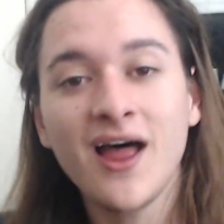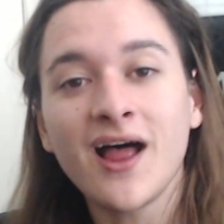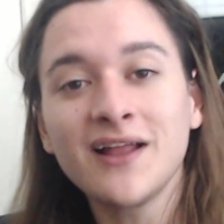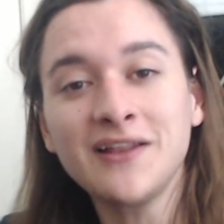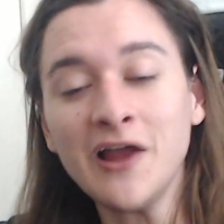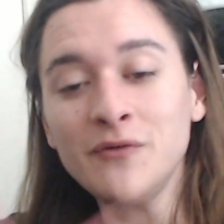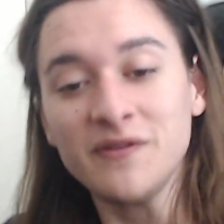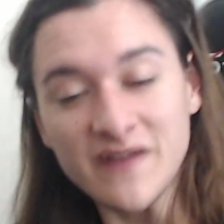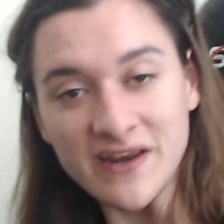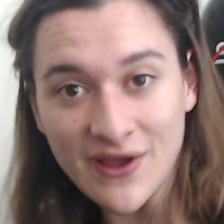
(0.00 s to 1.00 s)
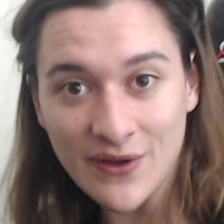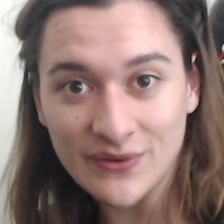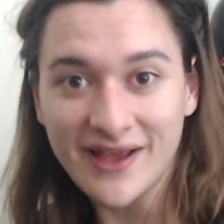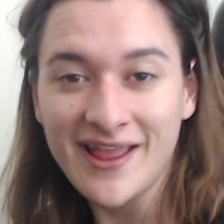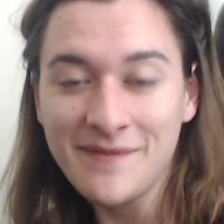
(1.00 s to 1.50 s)
Along with
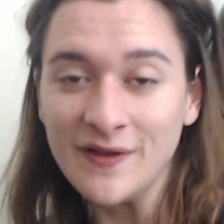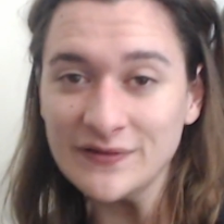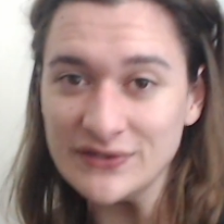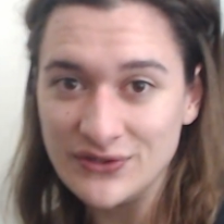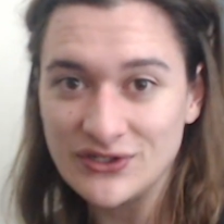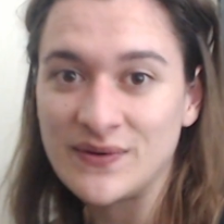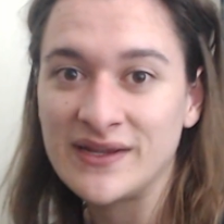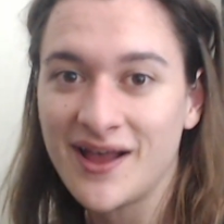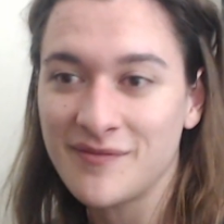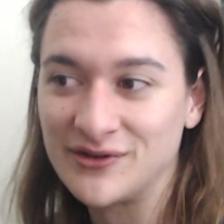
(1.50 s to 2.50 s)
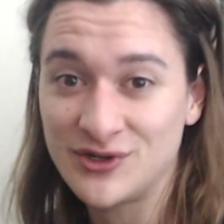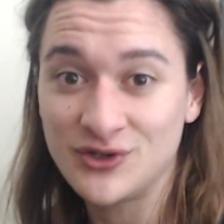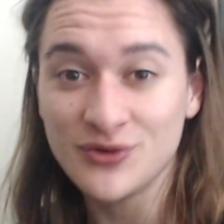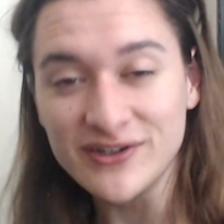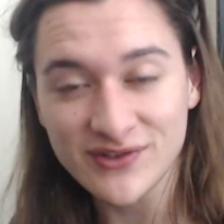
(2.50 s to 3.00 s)
videos, I am also doing a bunch of
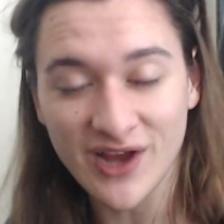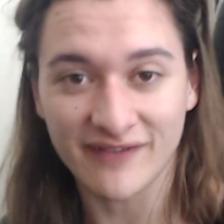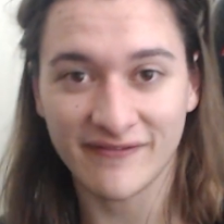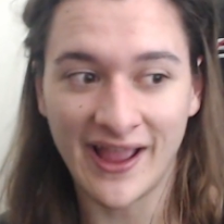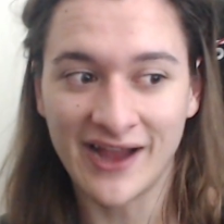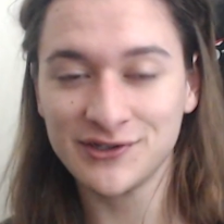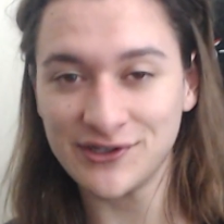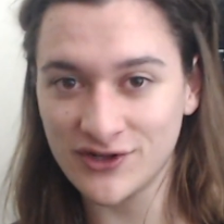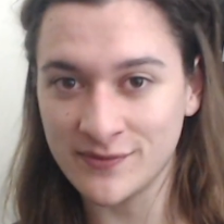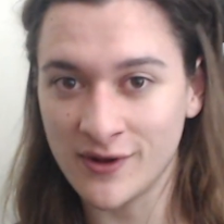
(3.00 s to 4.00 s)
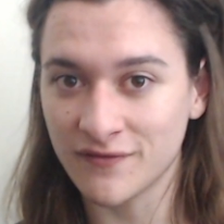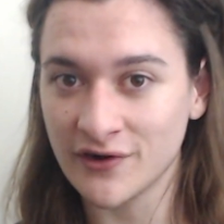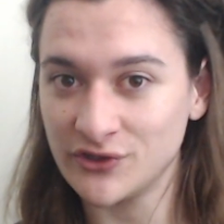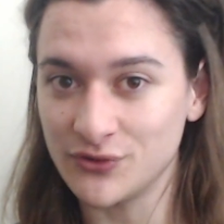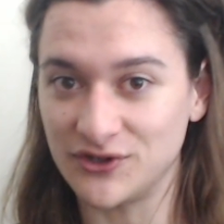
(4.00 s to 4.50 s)
Twitch stuff. I actually stream over on
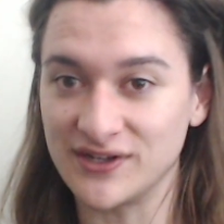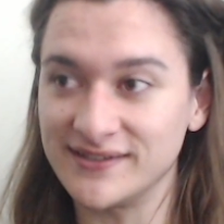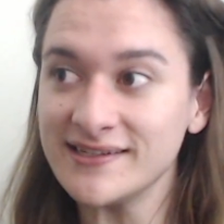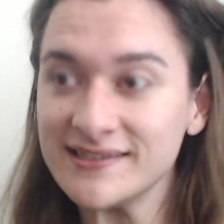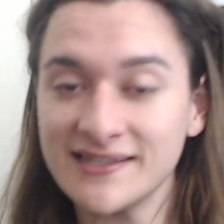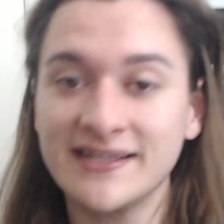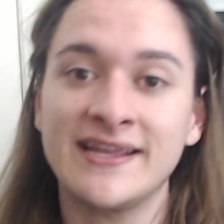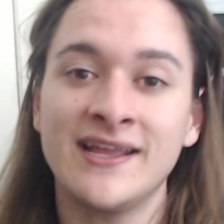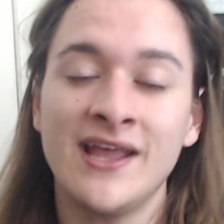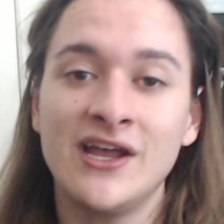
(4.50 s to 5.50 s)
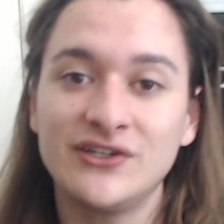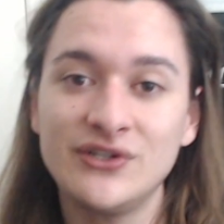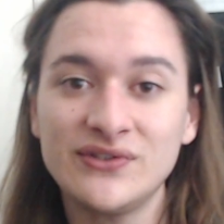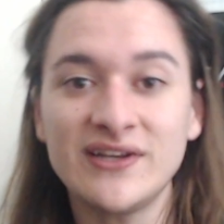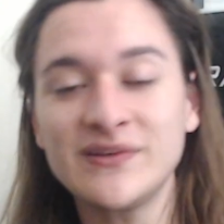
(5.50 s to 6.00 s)
Twitch consistently.
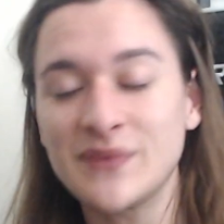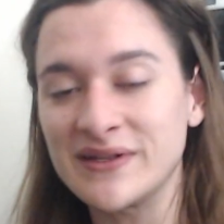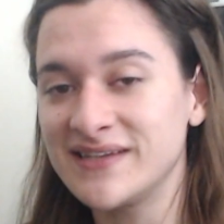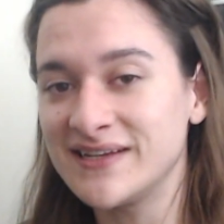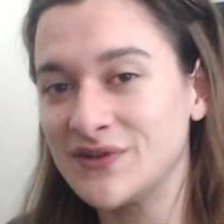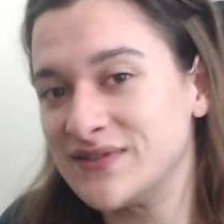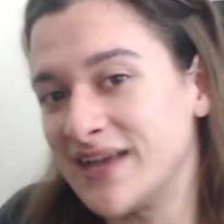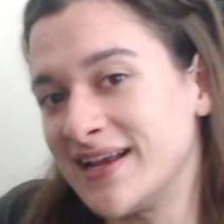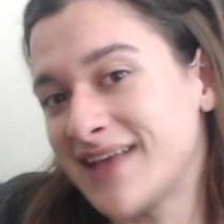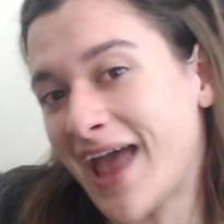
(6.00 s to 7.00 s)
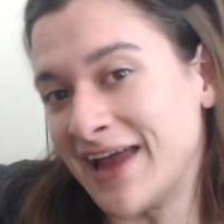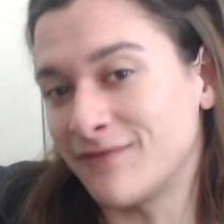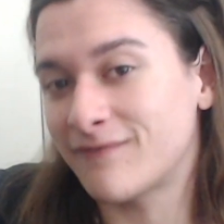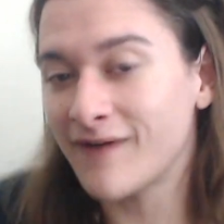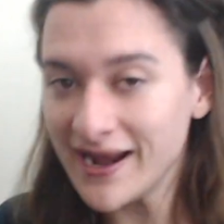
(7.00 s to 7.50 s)
Tuesdays, Wednesdays, Thursdays, and
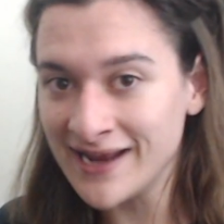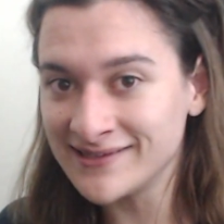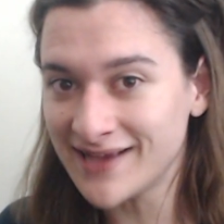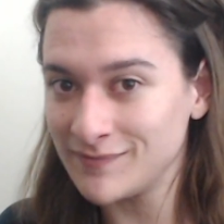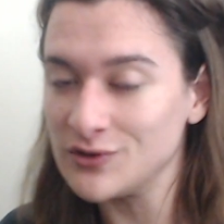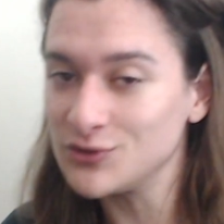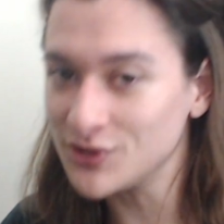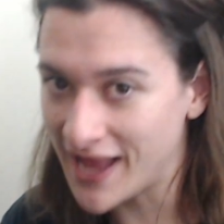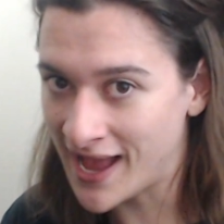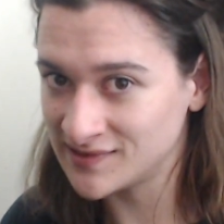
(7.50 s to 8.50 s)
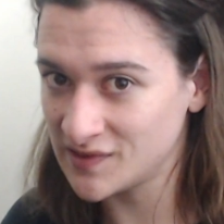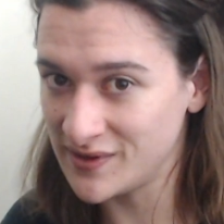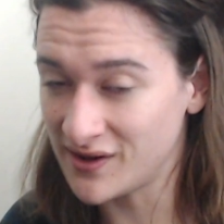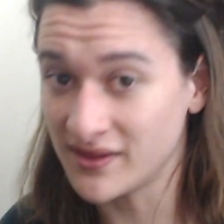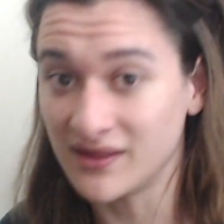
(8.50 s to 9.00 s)
Fridays, I'm usually asked to be
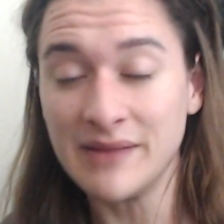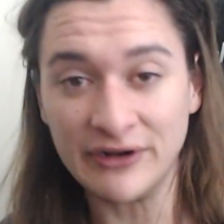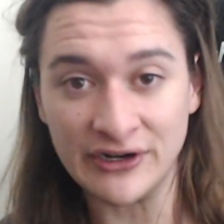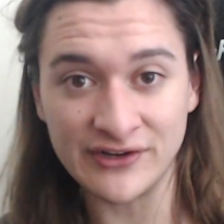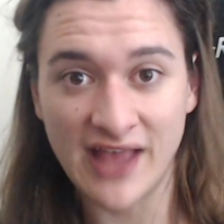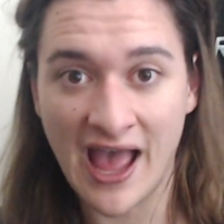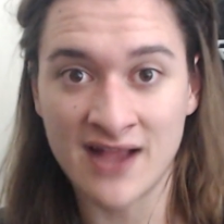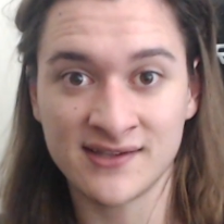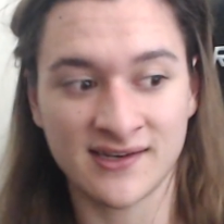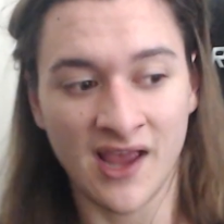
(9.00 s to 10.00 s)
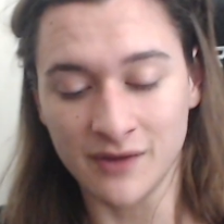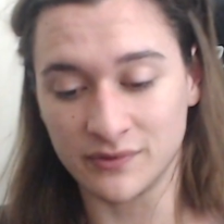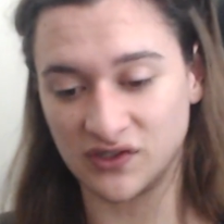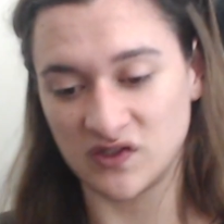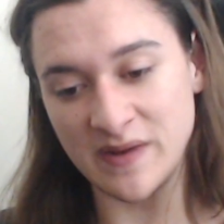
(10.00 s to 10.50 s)
on the Lightbringers cast, which
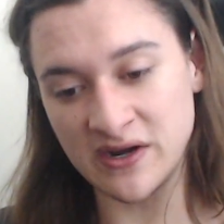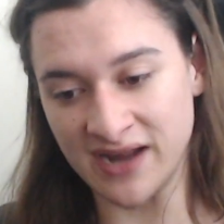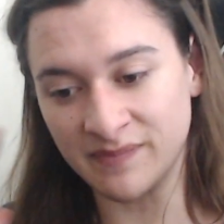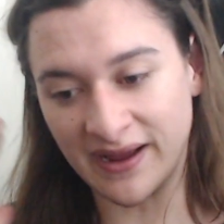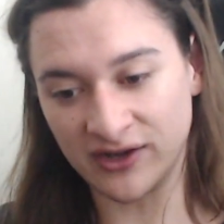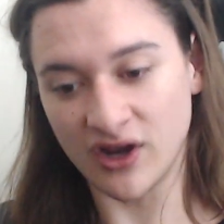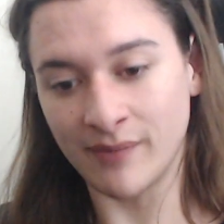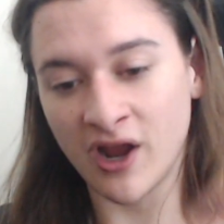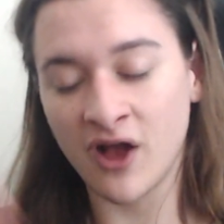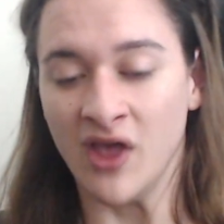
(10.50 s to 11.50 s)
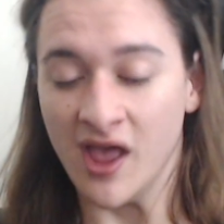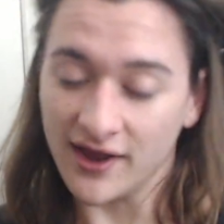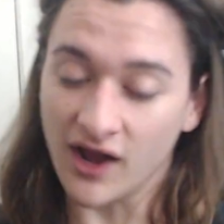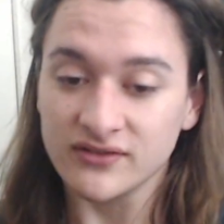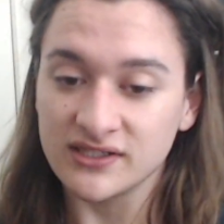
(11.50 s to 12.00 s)
is spearheaded by Jebro, and
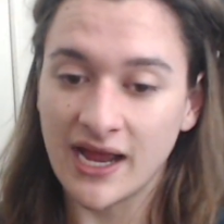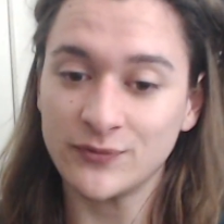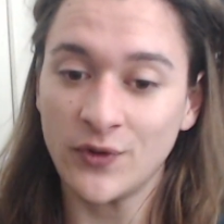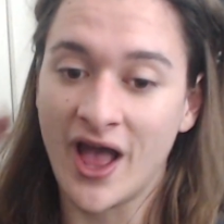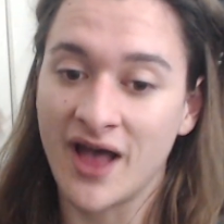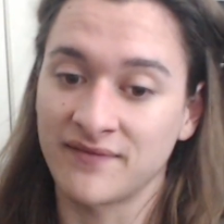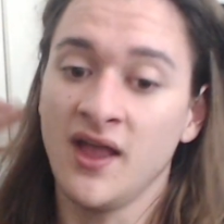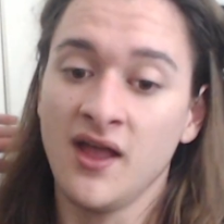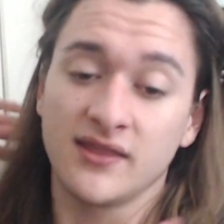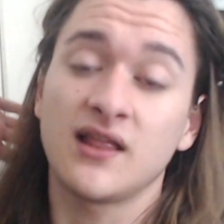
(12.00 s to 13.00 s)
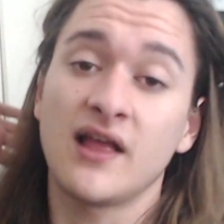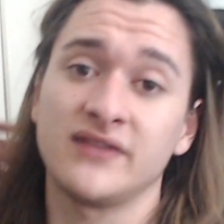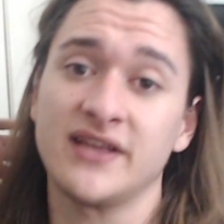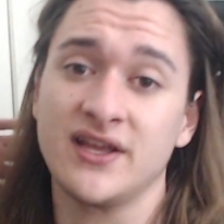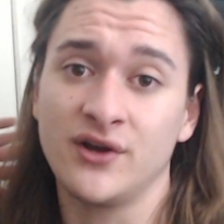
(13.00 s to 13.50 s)
oftentimes we have the
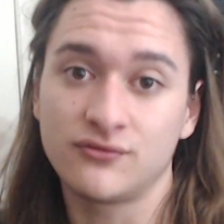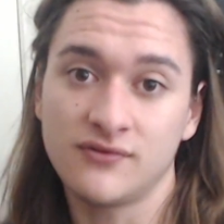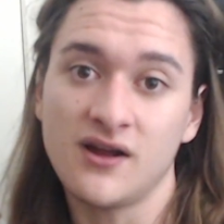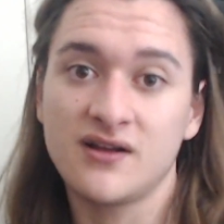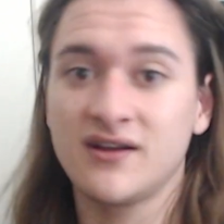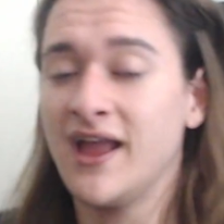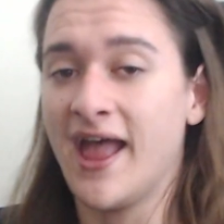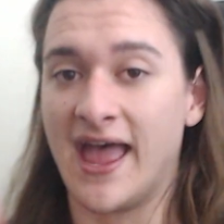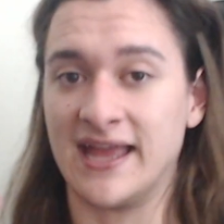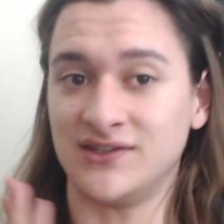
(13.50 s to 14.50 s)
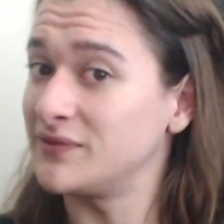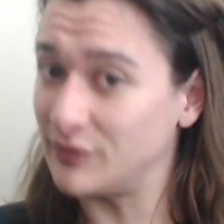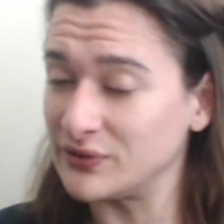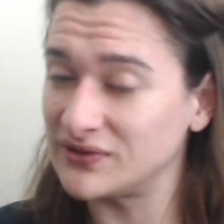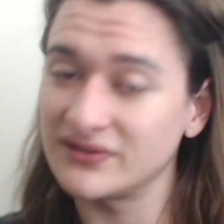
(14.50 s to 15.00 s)
lovely Rook and
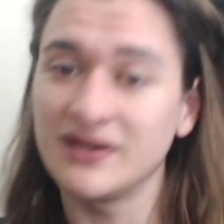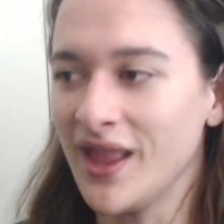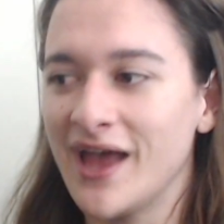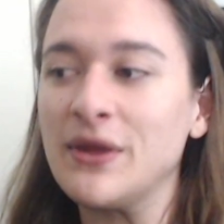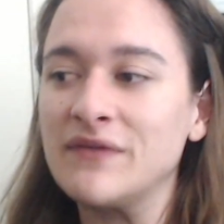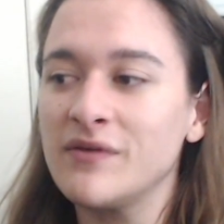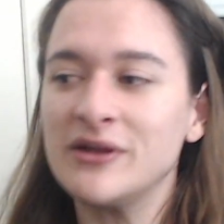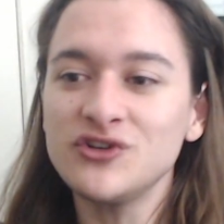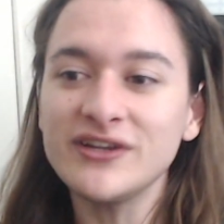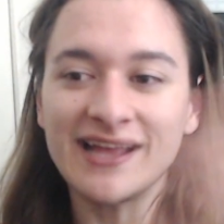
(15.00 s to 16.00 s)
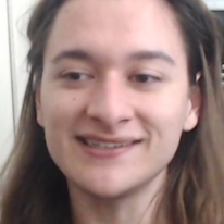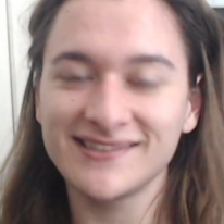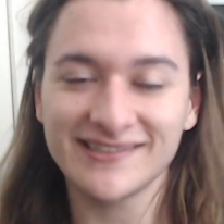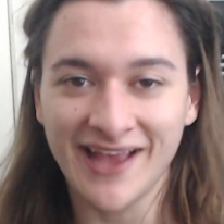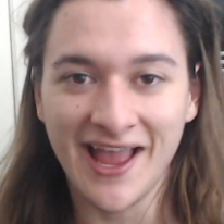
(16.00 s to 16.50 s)
Boots and we have a bunch of
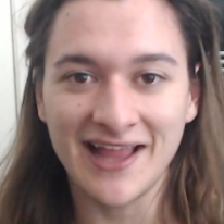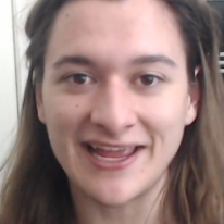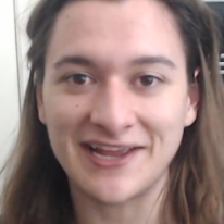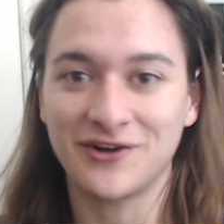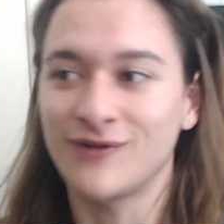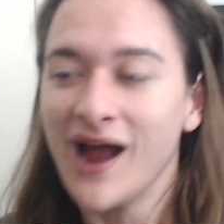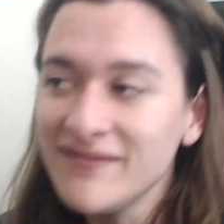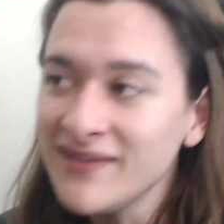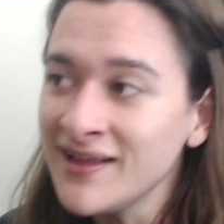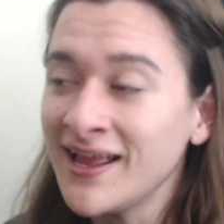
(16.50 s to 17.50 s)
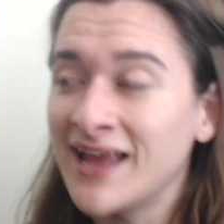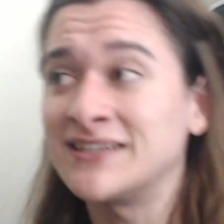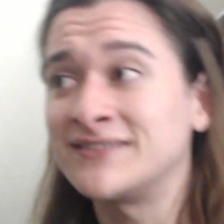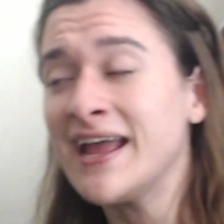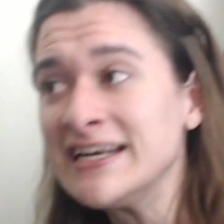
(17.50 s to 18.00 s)
guests like Rava and
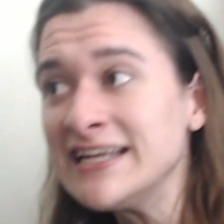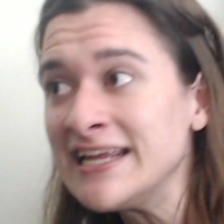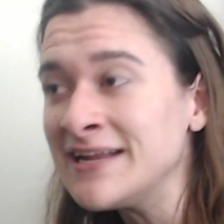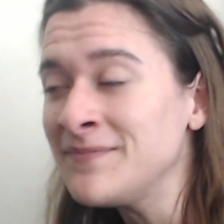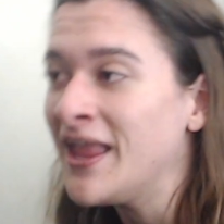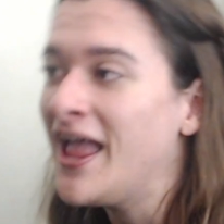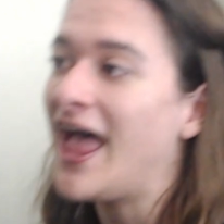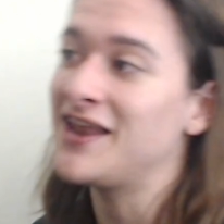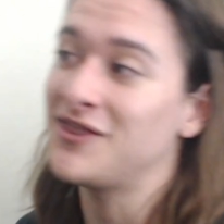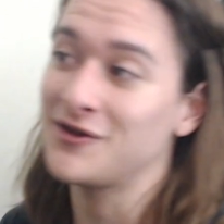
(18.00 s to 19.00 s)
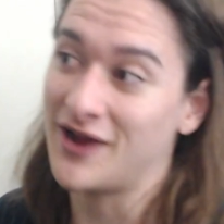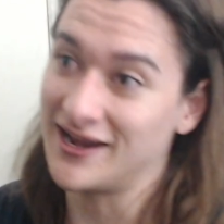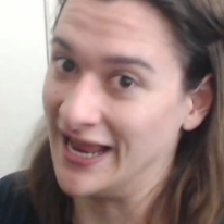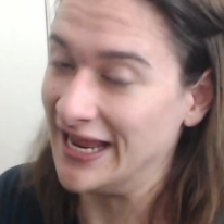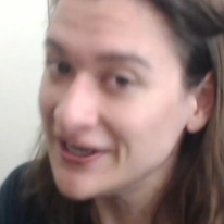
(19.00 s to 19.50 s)
Lorenity and the Krytan
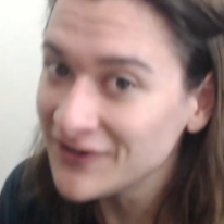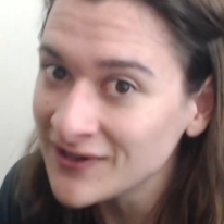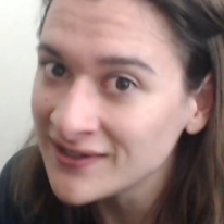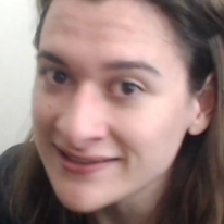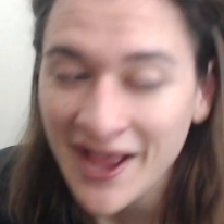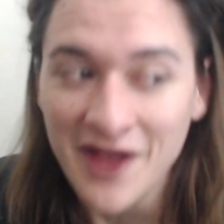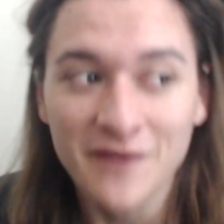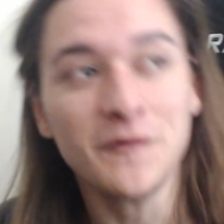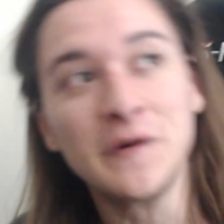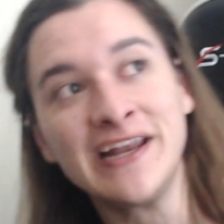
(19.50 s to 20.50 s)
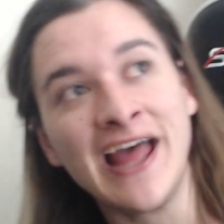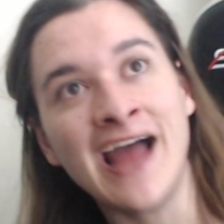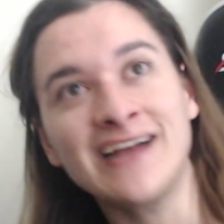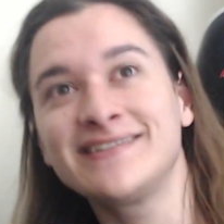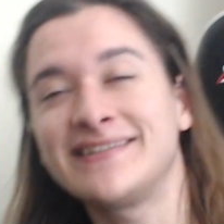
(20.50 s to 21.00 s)
Herald,
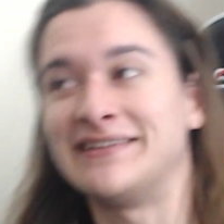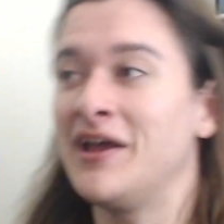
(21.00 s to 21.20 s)
Fornax, and